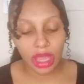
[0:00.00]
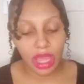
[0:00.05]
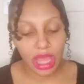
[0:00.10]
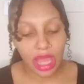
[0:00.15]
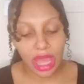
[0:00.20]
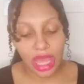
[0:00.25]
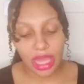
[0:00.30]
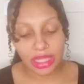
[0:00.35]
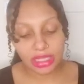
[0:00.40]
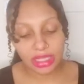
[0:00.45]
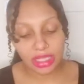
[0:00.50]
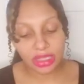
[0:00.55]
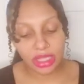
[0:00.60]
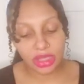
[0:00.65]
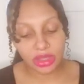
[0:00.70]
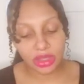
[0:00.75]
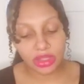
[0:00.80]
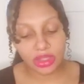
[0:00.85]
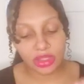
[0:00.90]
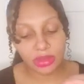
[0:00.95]
I see that
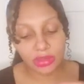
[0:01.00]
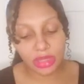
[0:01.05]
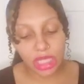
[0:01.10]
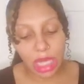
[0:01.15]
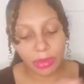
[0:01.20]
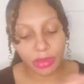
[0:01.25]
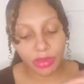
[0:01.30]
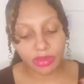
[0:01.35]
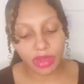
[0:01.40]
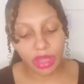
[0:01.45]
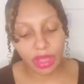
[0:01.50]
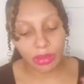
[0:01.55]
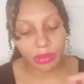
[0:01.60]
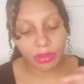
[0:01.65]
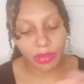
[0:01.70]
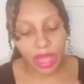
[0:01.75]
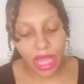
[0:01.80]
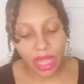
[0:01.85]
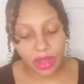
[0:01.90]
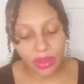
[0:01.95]
there's some type of
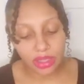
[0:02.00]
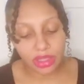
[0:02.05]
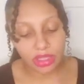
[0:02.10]
imbalance.